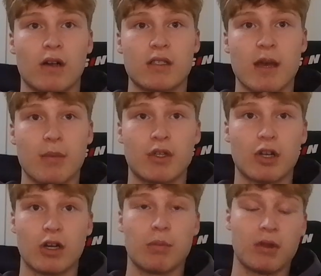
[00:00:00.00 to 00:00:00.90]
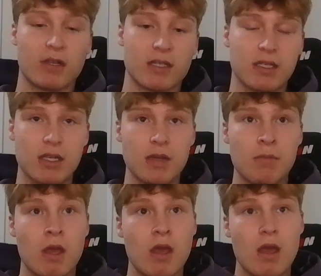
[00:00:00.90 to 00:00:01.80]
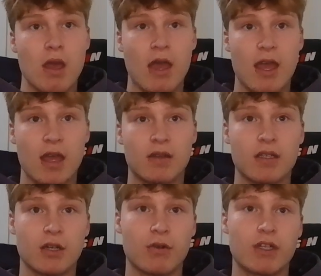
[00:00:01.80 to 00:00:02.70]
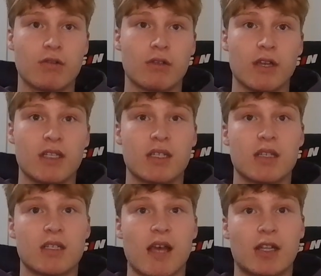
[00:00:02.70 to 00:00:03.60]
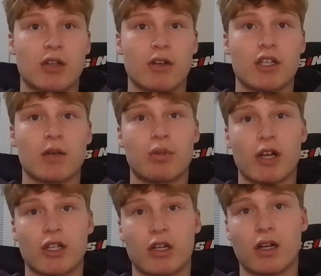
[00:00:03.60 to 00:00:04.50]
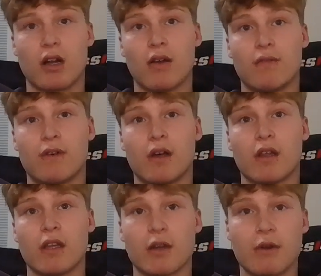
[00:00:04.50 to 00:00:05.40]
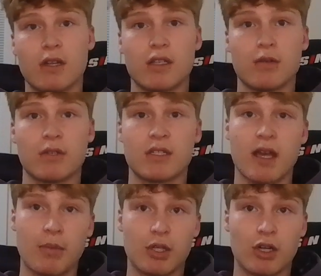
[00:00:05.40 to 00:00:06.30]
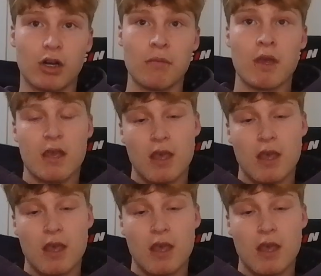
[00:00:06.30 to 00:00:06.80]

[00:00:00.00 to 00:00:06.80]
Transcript: temperature plus c. And this equation relates to the saturation pressure of a liquid to its temperature.